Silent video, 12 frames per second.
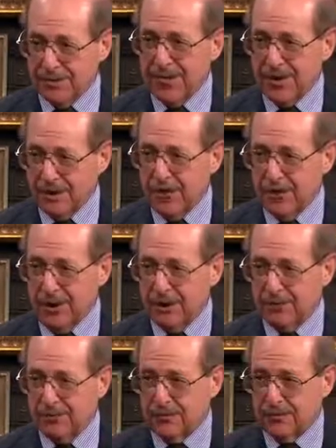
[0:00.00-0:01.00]
This is not
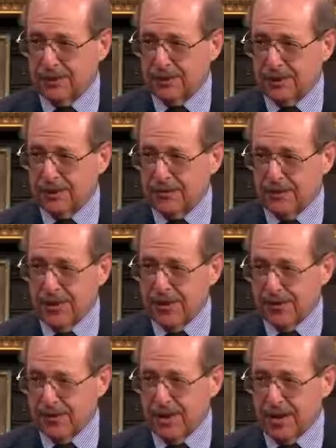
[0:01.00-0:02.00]
correct. You're going to get all
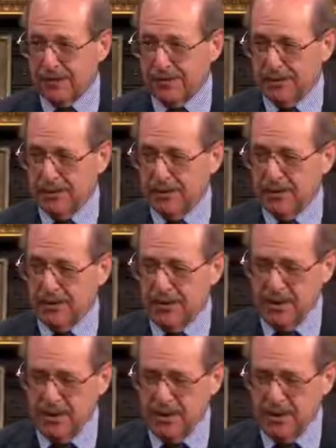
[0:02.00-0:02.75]
kinds of problems here.